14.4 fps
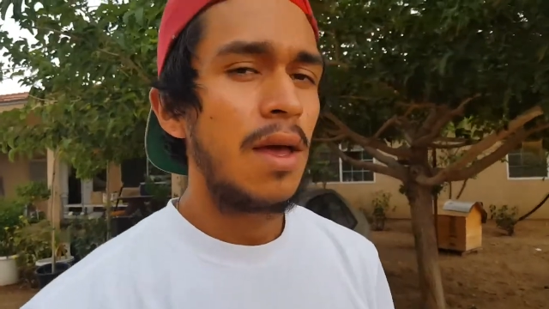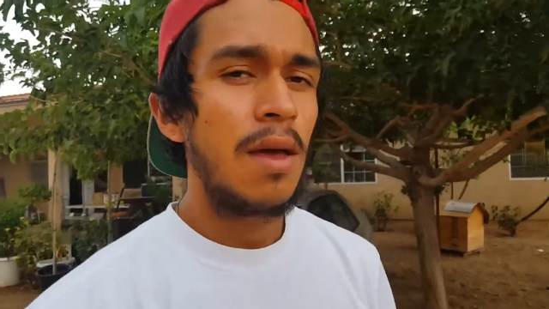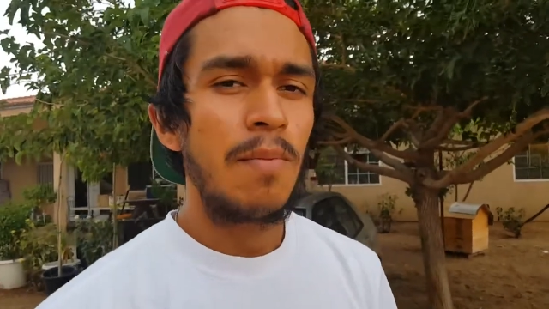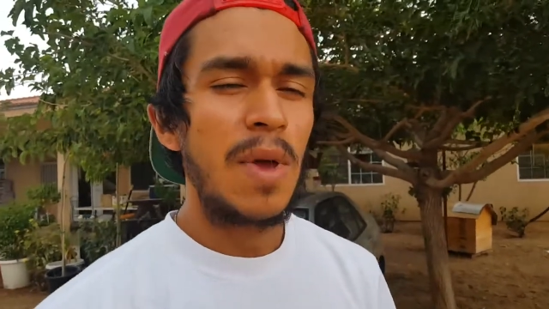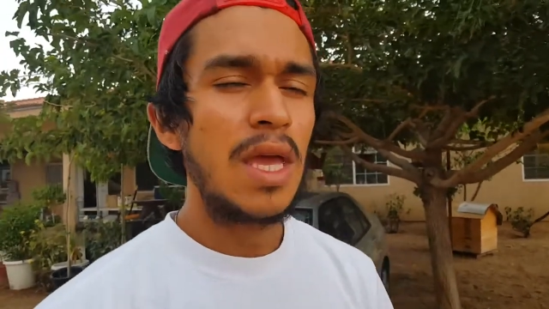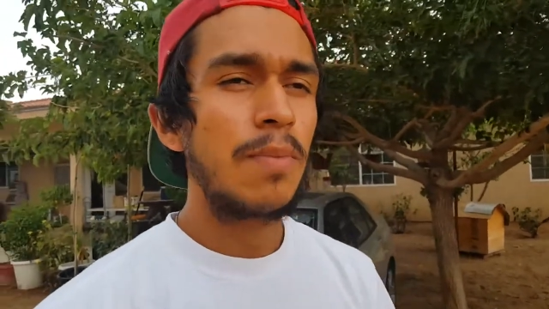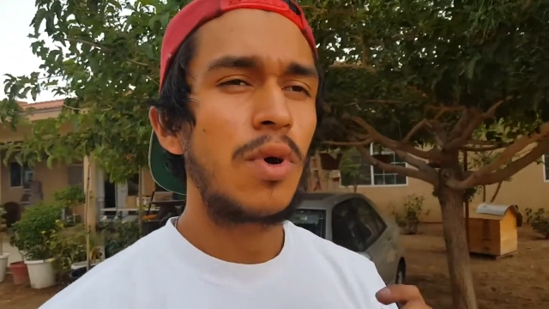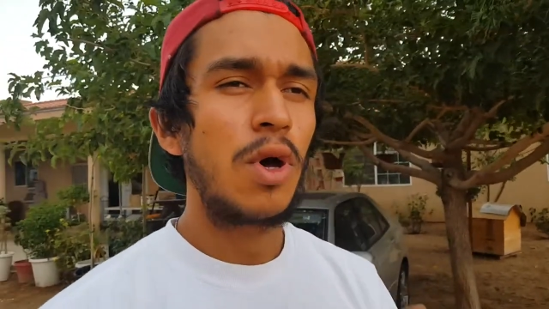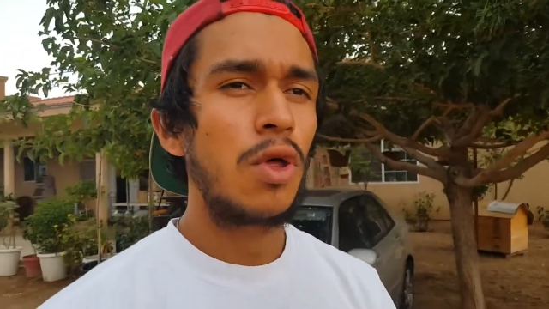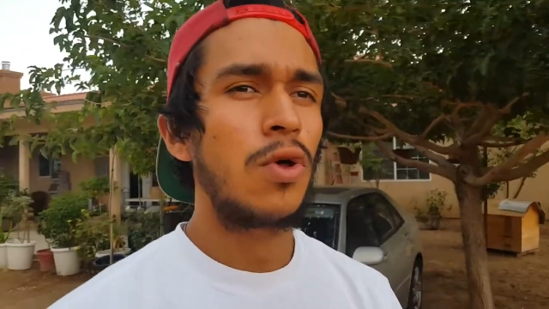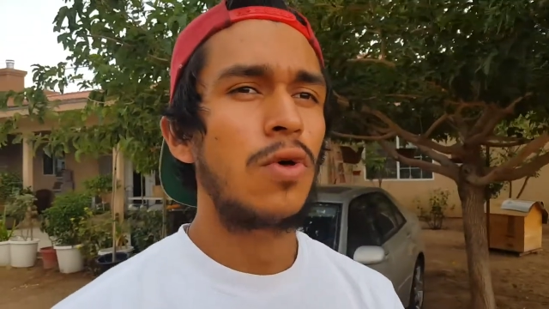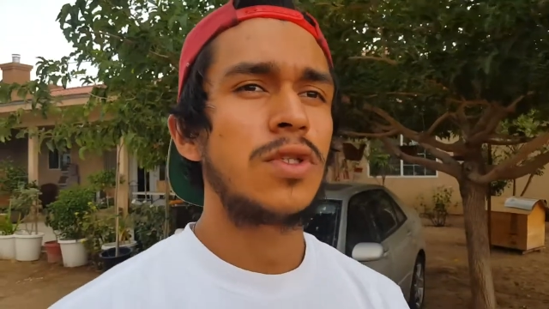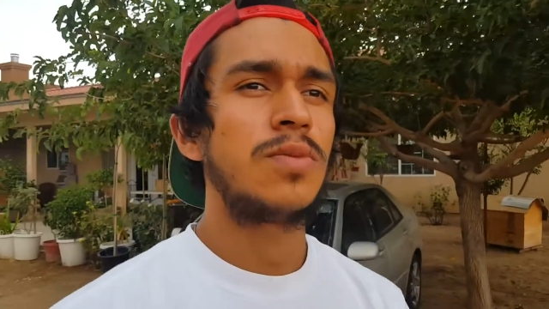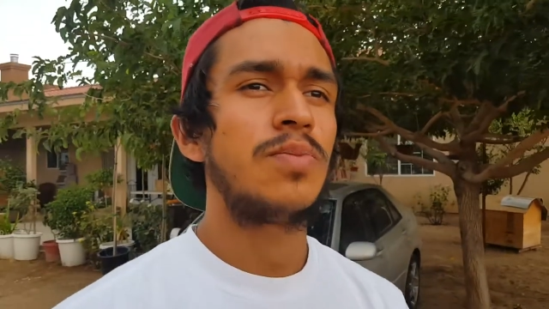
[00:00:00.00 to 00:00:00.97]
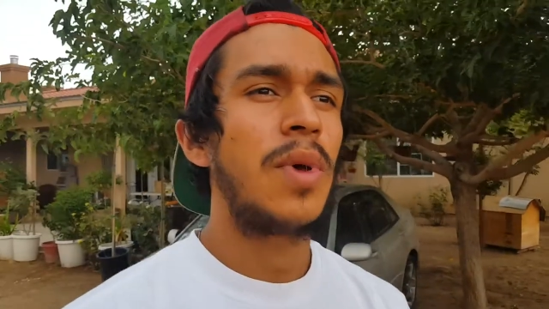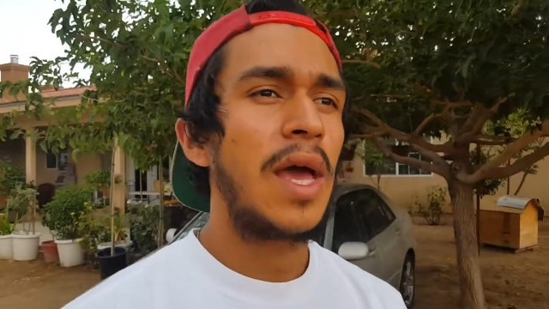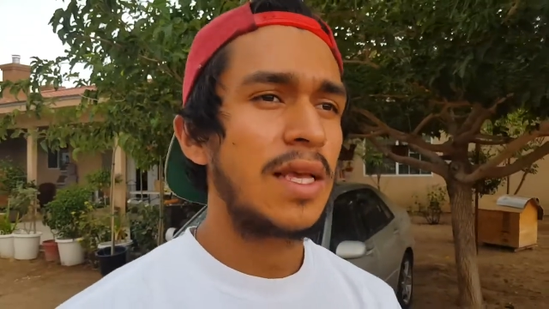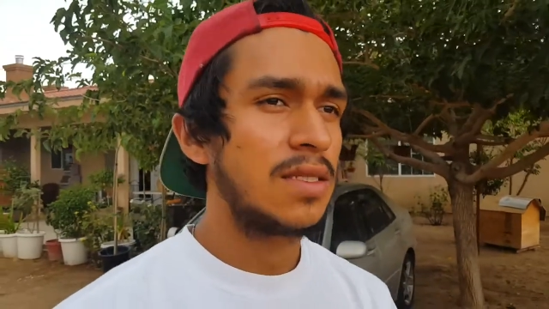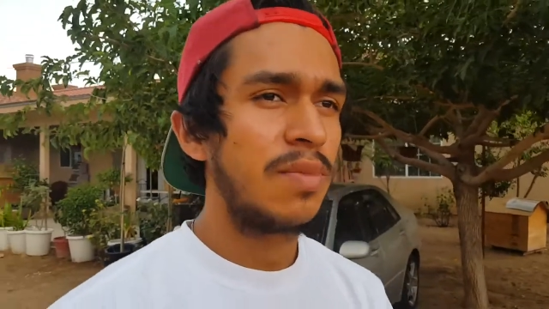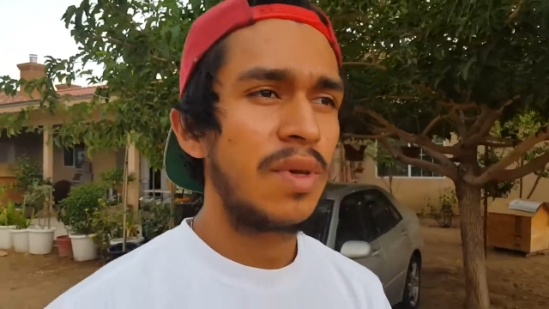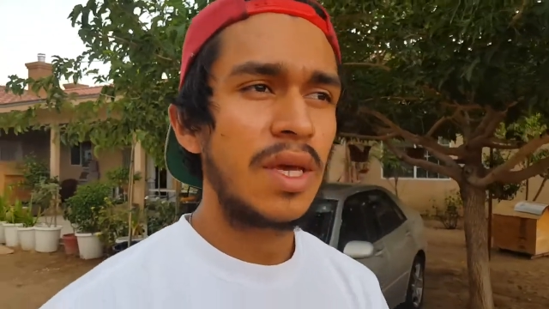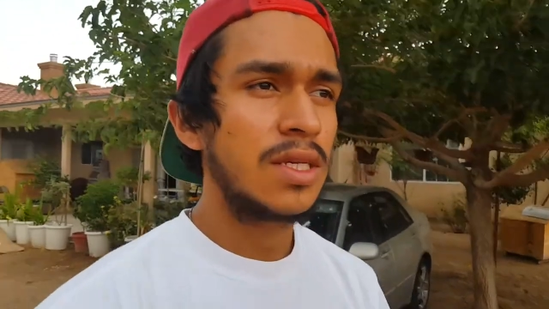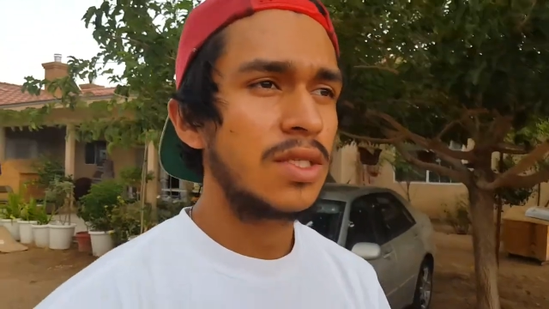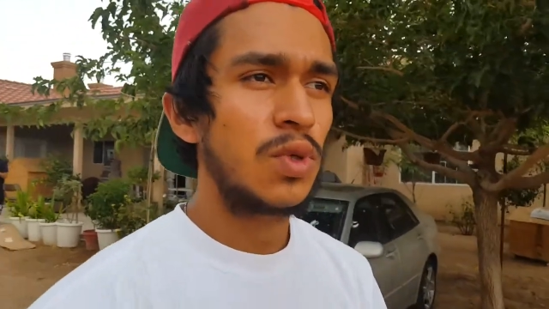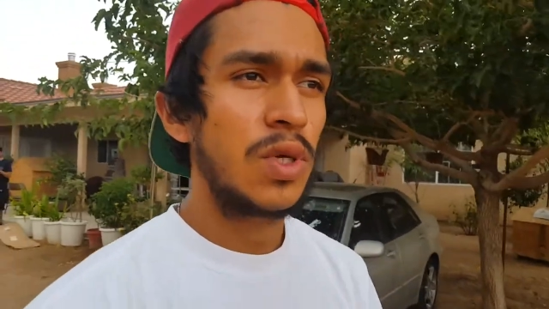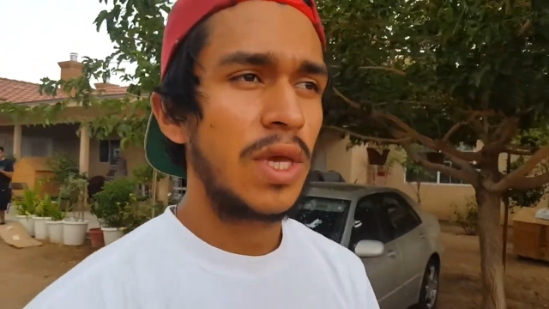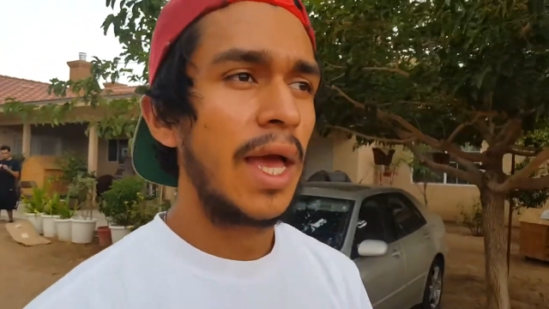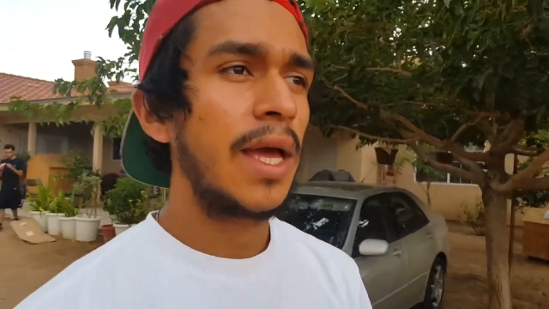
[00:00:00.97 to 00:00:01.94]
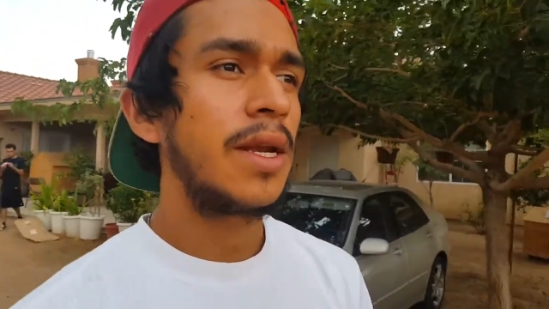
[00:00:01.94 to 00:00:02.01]
make both holes as big as you
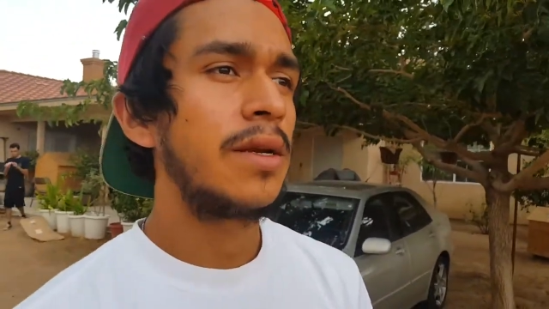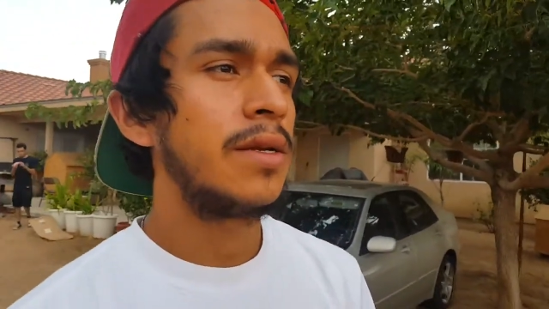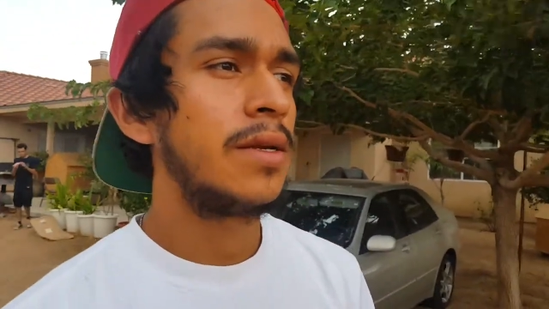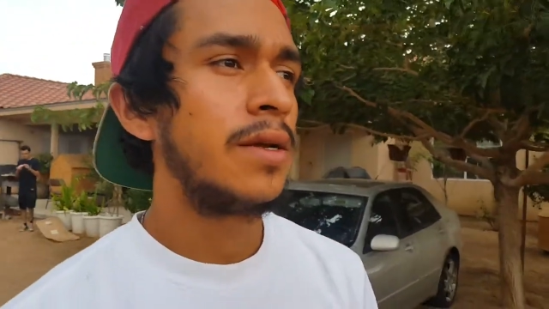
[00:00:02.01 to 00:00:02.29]
can,